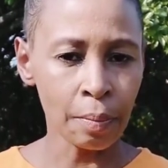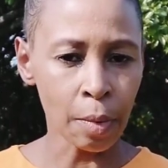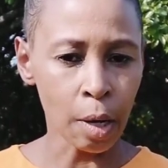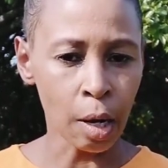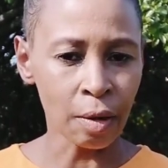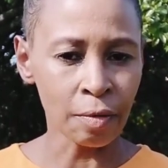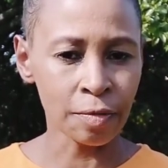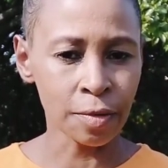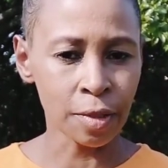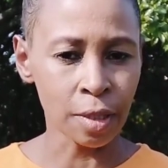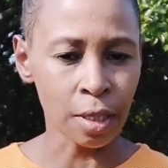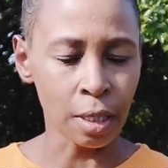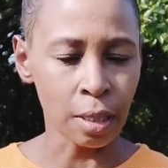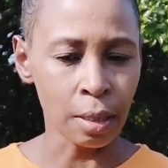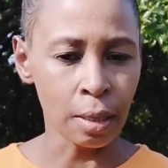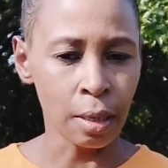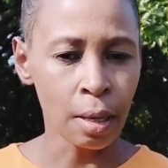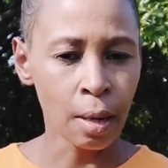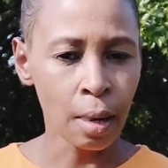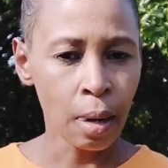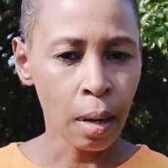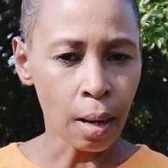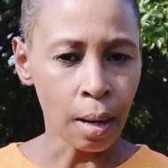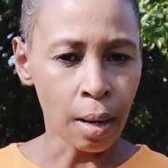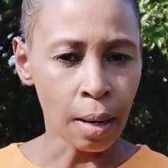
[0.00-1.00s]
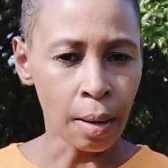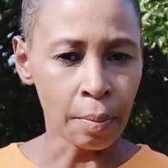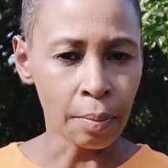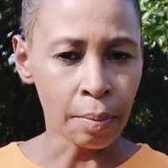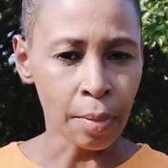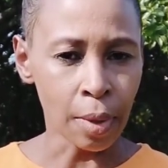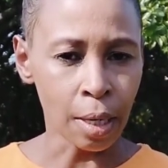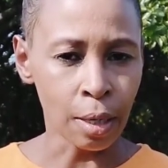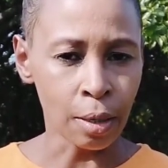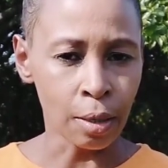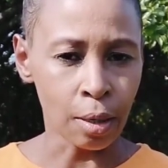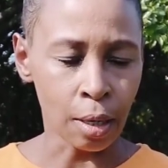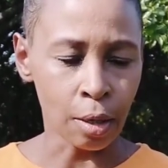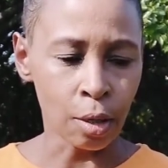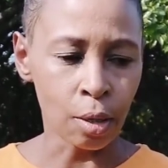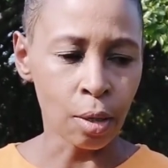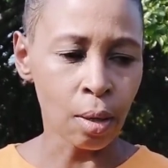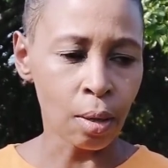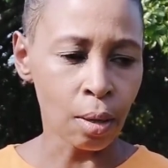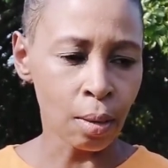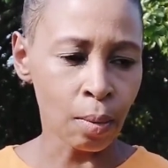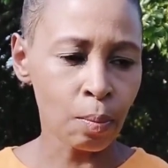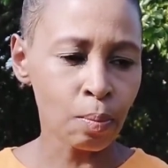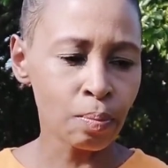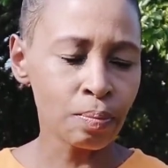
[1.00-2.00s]
after
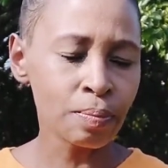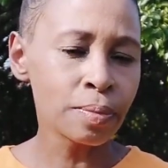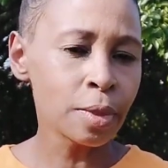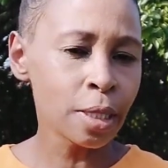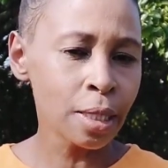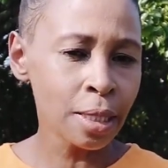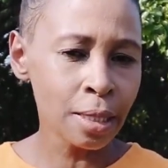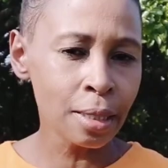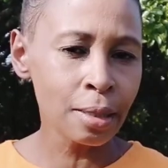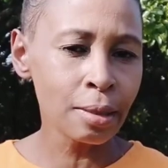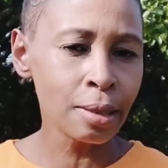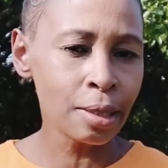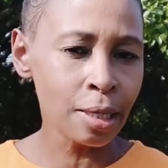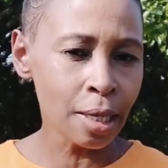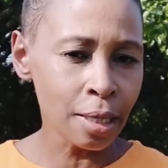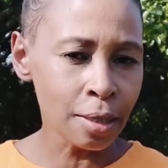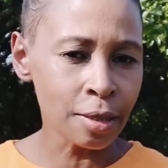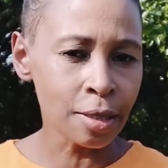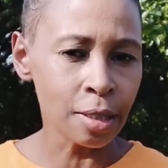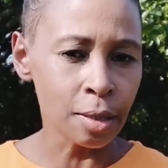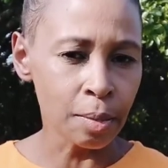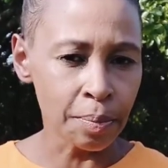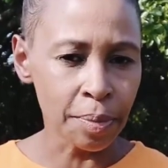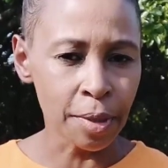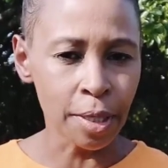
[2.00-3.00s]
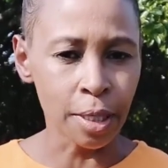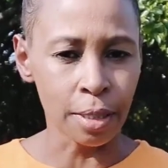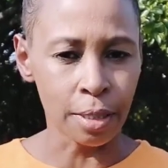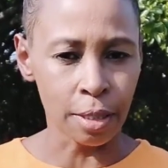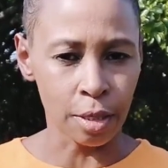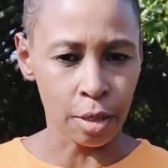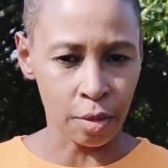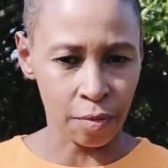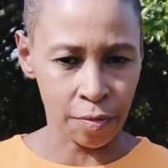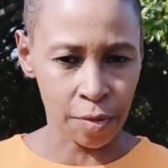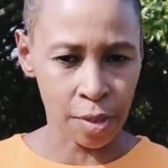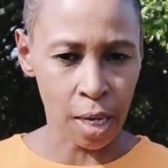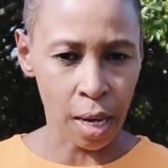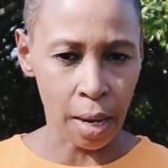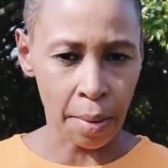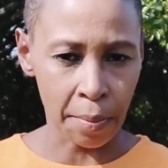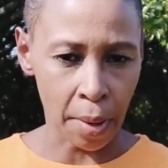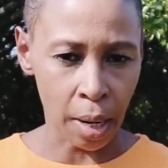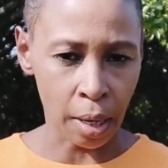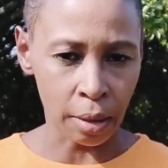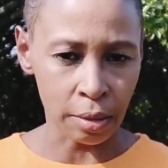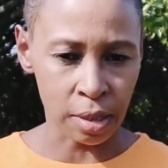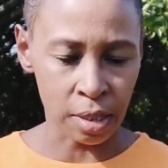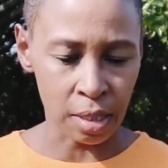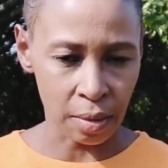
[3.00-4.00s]
a lengthy period of time
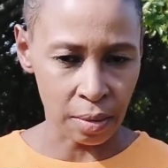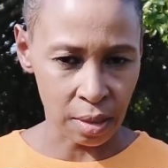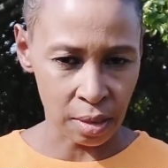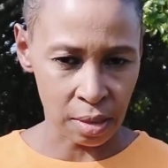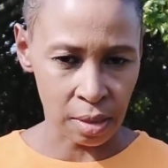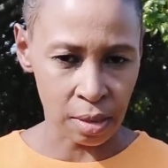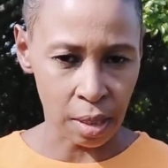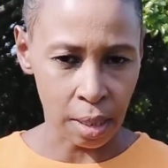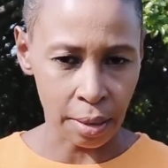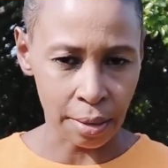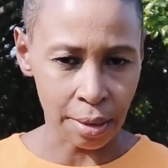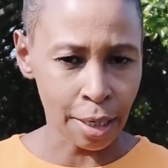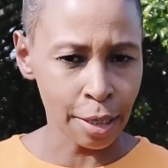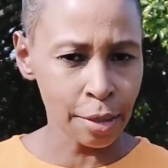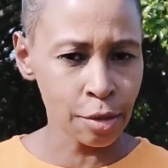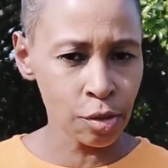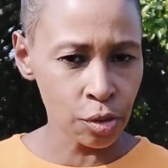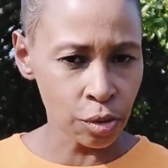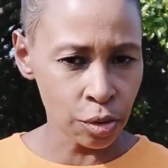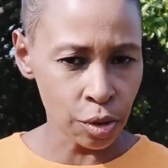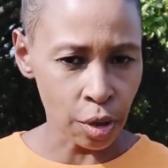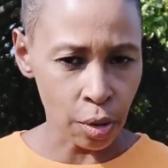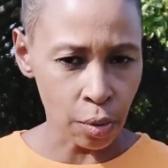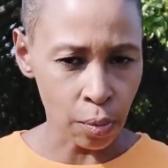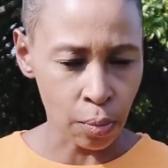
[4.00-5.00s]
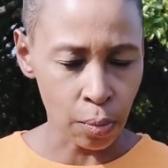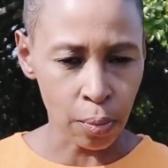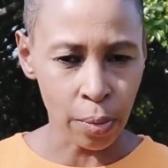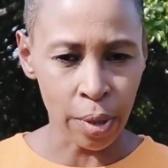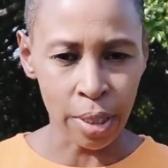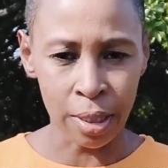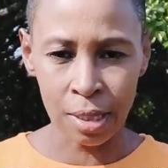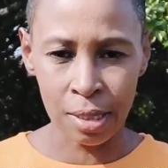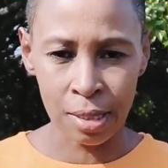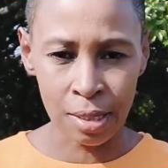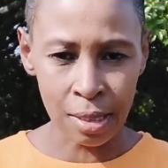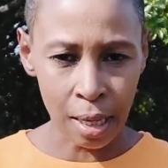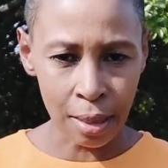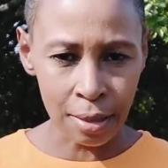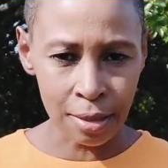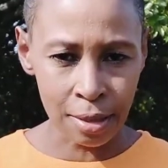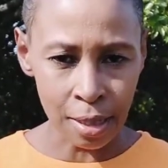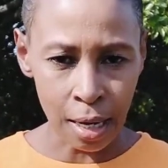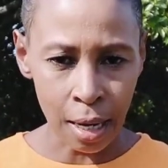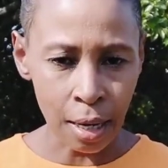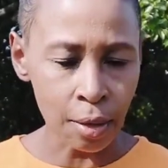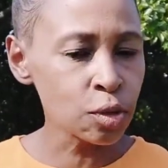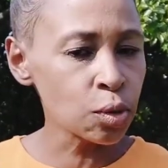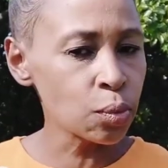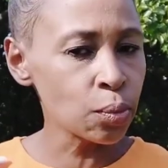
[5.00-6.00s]
out in the sun. As you know, when the sun's
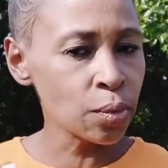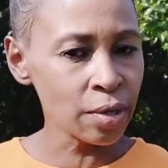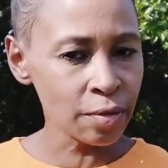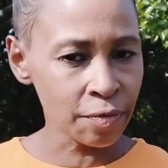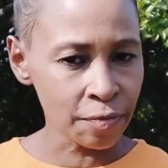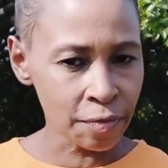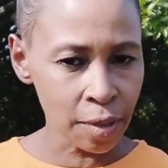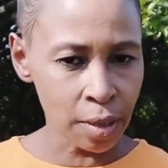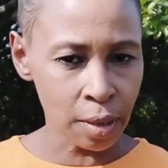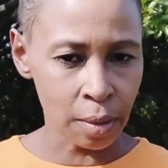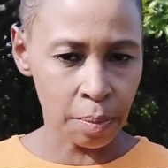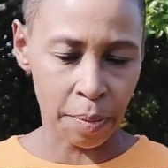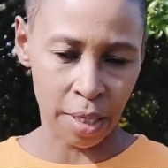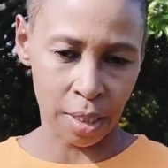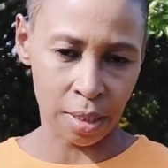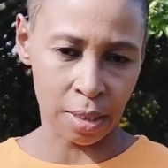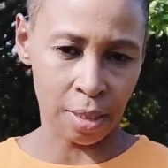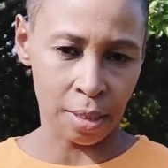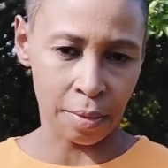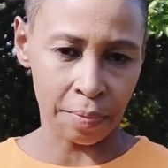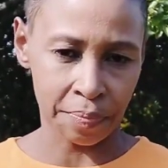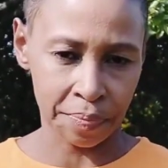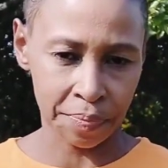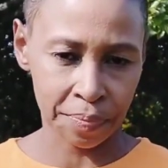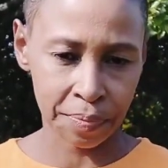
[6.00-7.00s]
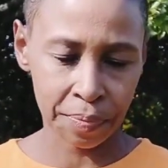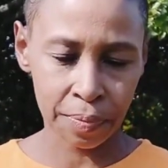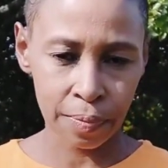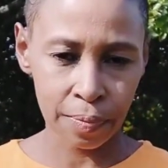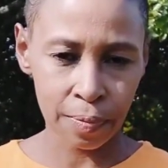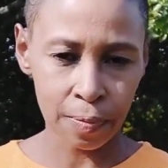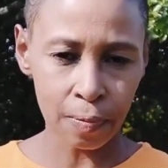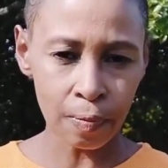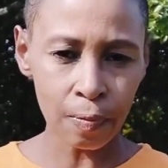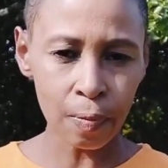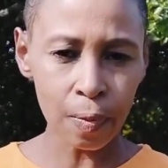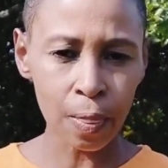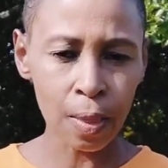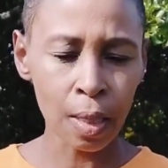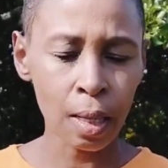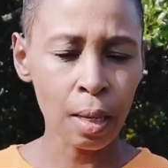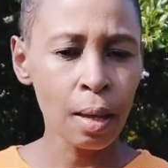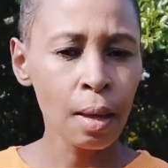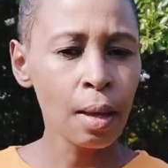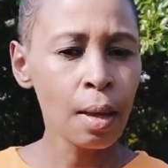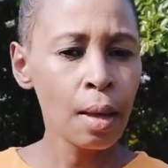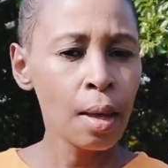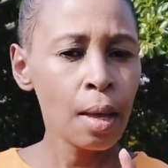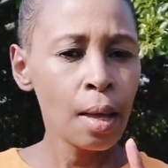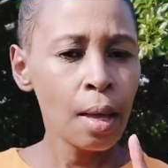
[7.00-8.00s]
out, we feel better.
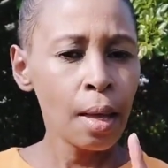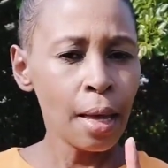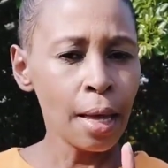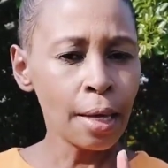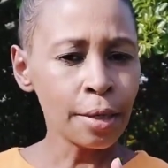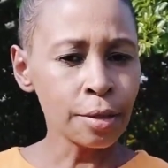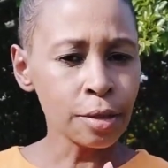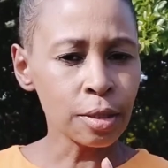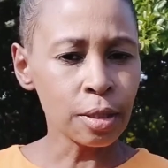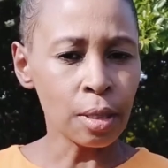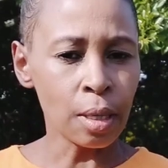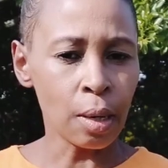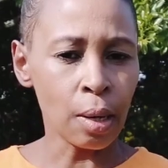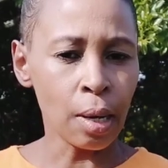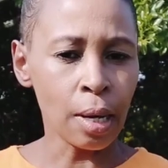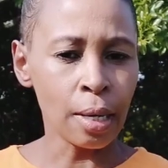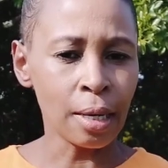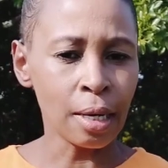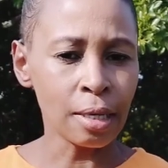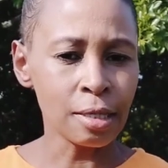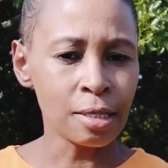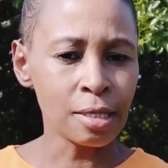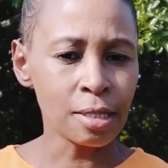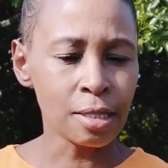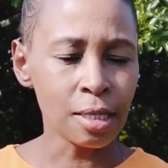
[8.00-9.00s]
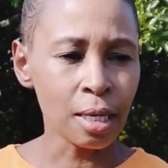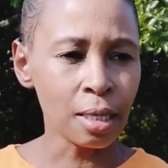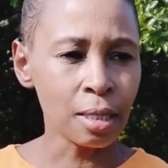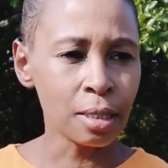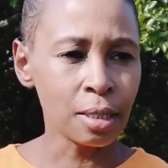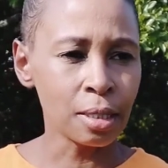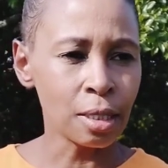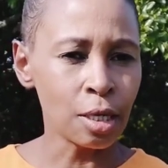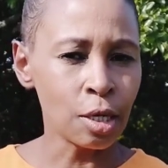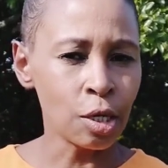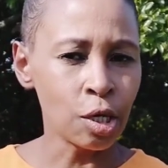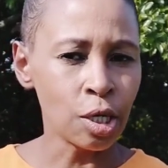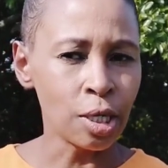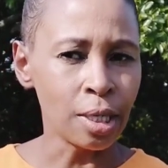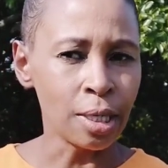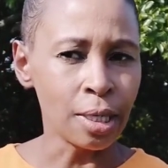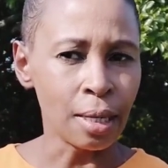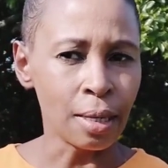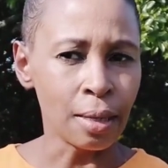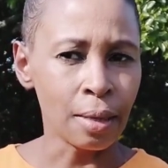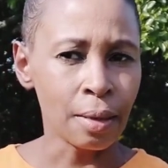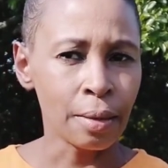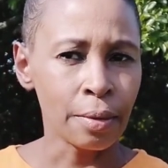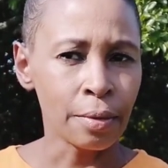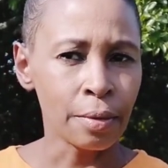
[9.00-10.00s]
And I said
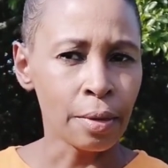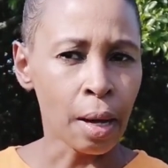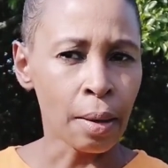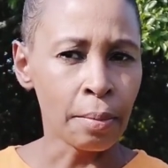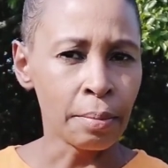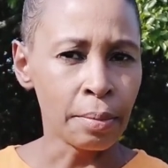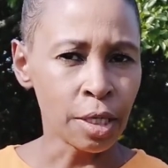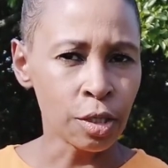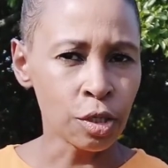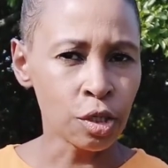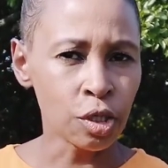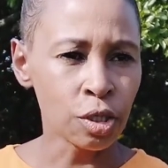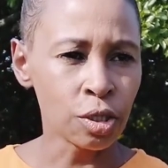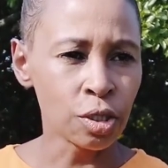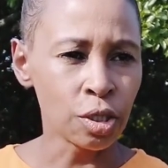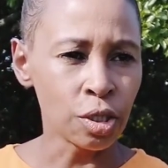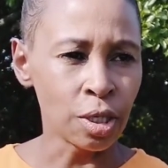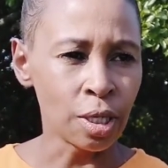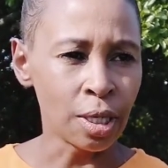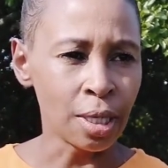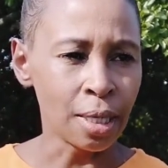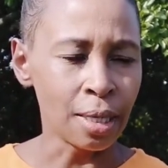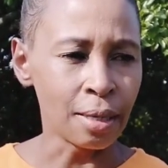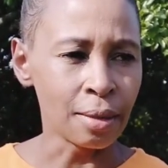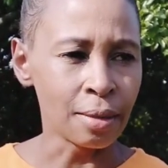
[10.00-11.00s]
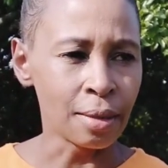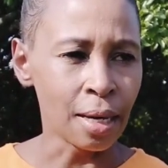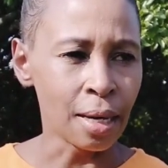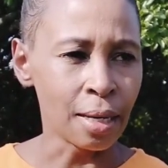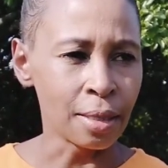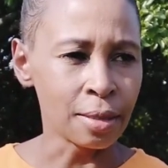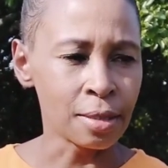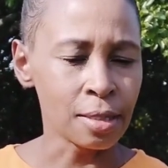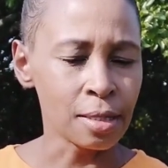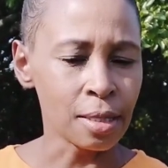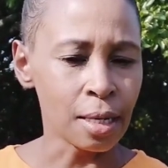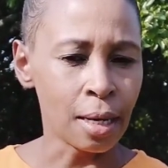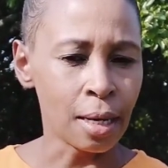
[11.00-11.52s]
earlier, I mentioned earlier that